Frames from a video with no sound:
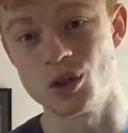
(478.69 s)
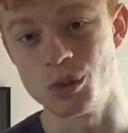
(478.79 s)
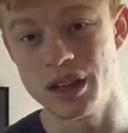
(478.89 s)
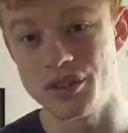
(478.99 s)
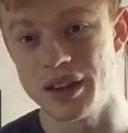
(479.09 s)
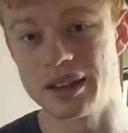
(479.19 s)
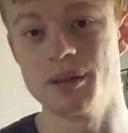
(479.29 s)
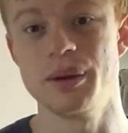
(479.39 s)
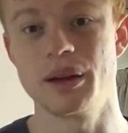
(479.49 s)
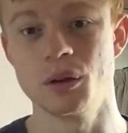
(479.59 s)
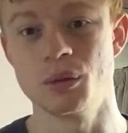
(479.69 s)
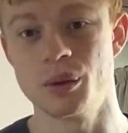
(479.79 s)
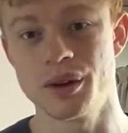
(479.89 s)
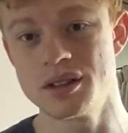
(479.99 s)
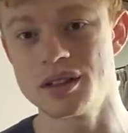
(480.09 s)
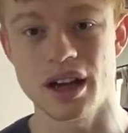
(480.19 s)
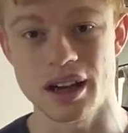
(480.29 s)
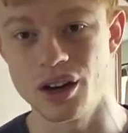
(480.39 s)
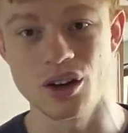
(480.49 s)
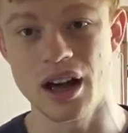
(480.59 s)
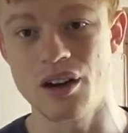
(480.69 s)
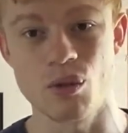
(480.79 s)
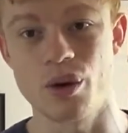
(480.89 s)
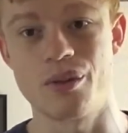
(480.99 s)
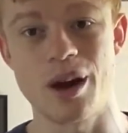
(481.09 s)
Normally if you get the big normal ones, I can only have one